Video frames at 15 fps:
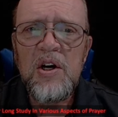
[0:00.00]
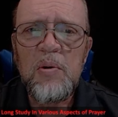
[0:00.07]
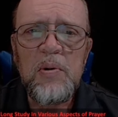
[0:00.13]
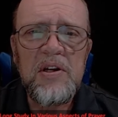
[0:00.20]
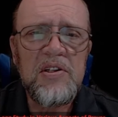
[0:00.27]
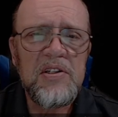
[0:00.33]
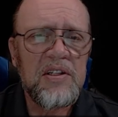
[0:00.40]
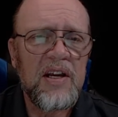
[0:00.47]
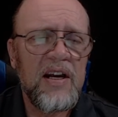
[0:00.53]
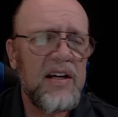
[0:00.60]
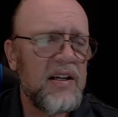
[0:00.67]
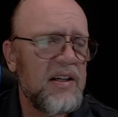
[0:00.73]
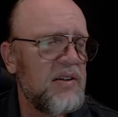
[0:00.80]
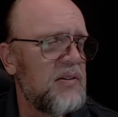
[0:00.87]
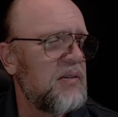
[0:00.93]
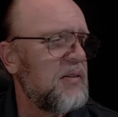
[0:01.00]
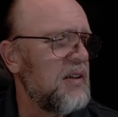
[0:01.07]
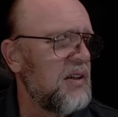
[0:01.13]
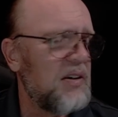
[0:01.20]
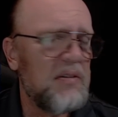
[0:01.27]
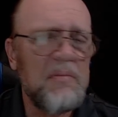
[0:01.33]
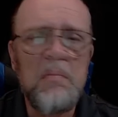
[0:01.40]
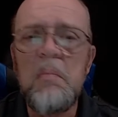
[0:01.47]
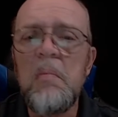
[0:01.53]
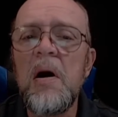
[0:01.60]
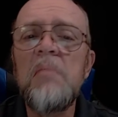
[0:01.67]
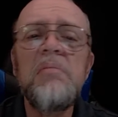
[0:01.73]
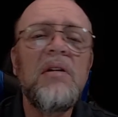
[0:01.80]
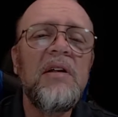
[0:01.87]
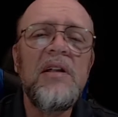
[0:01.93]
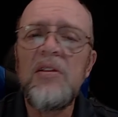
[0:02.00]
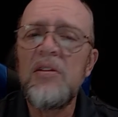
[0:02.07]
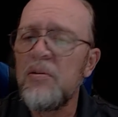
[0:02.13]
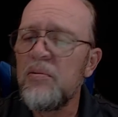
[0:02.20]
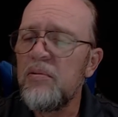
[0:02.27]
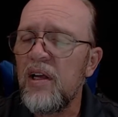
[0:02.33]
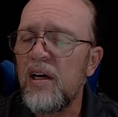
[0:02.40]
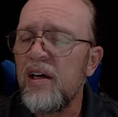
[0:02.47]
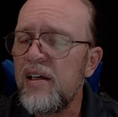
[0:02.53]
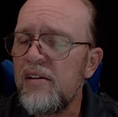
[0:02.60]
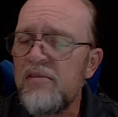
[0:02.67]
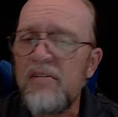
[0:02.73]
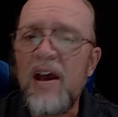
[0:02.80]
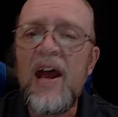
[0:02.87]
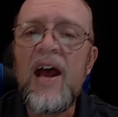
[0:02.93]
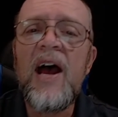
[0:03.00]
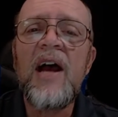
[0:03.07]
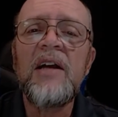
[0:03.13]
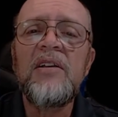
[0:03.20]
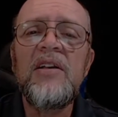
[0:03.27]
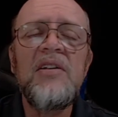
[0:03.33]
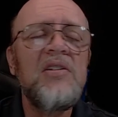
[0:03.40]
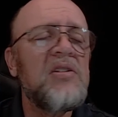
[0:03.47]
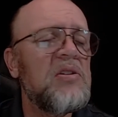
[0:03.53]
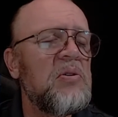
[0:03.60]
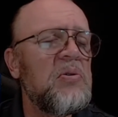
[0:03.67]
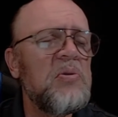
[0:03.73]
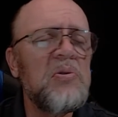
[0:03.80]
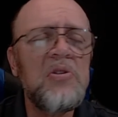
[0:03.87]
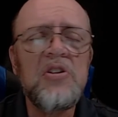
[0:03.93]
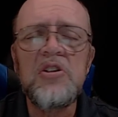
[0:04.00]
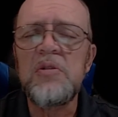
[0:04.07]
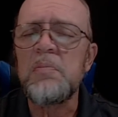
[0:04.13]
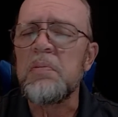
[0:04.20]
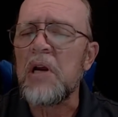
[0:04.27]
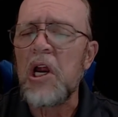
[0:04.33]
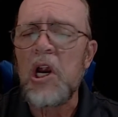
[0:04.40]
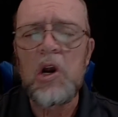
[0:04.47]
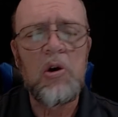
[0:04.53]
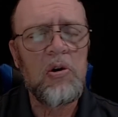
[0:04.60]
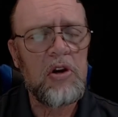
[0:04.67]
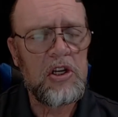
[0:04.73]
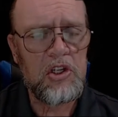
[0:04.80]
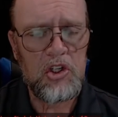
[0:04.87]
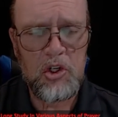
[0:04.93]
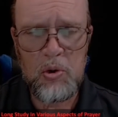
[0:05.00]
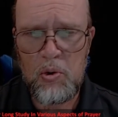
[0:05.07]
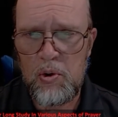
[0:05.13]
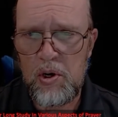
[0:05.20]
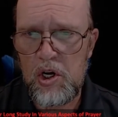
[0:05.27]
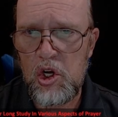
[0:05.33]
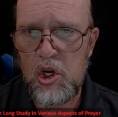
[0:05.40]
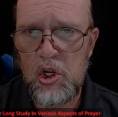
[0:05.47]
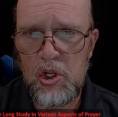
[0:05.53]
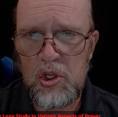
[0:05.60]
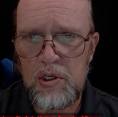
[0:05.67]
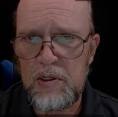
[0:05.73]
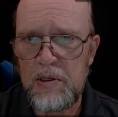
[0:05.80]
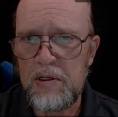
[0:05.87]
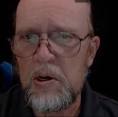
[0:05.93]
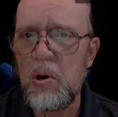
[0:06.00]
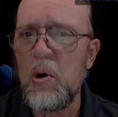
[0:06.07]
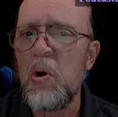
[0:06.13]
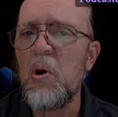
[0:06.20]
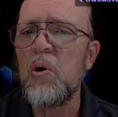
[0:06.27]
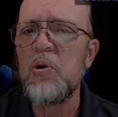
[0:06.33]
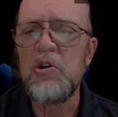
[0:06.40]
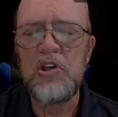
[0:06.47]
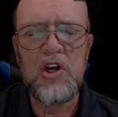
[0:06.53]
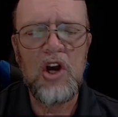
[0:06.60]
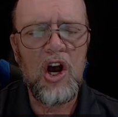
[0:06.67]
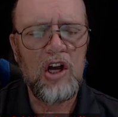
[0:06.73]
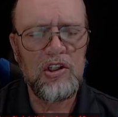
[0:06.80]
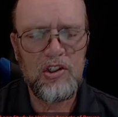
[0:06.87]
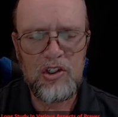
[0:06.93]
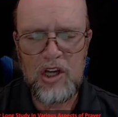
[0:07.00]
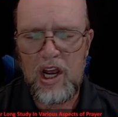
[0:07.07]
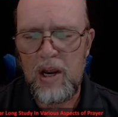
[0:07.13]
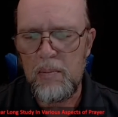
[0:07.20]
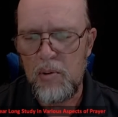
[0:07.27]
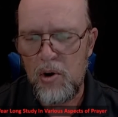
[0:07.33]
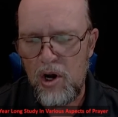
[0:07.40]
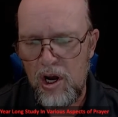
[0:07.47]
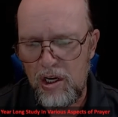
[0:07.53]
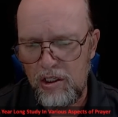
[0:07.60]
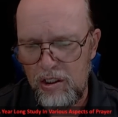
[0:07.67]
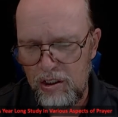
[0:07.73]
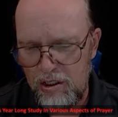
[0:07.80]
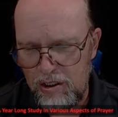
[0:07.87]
We just kind of go, bumbling through life, acting so spiritual. Oh, yes, amen.